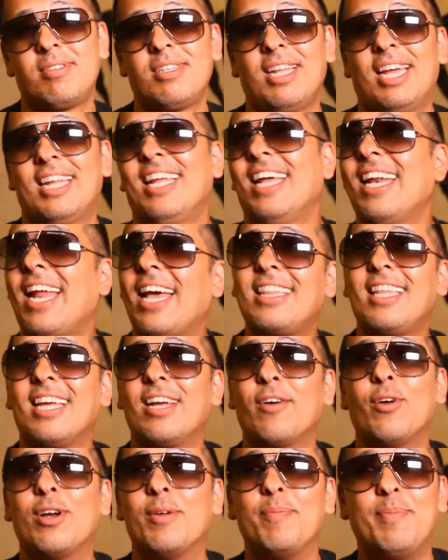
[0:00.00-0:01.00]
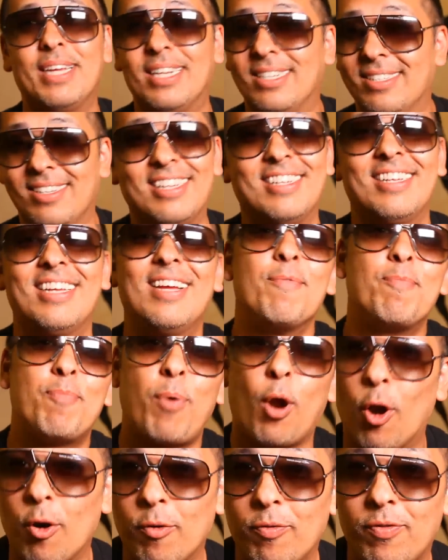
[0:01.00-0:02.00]
And then I think it would have been
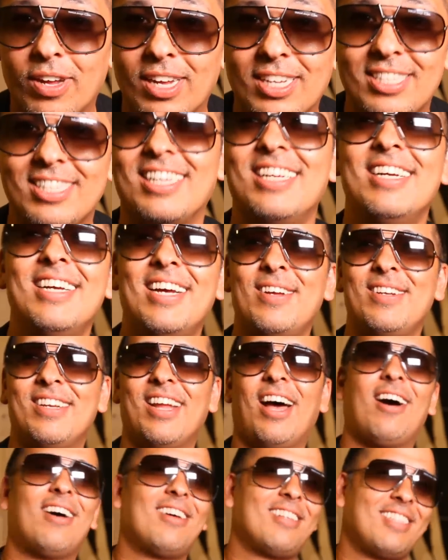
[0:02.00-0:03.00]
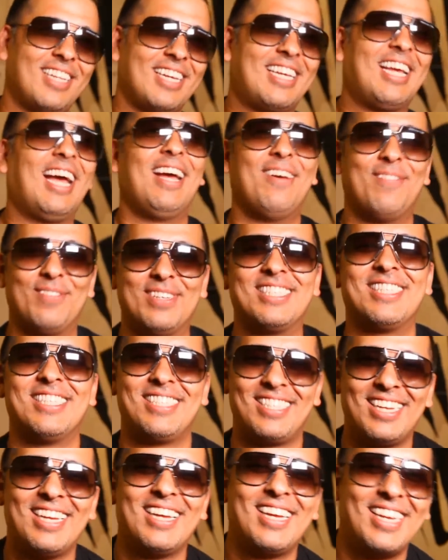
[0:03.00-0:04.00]
perfect. Nah, the game
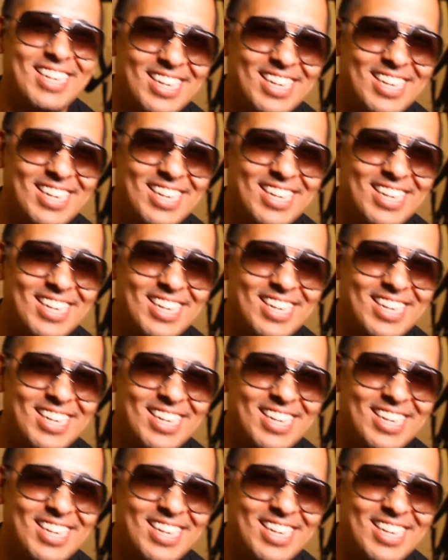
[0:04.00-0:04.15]
is,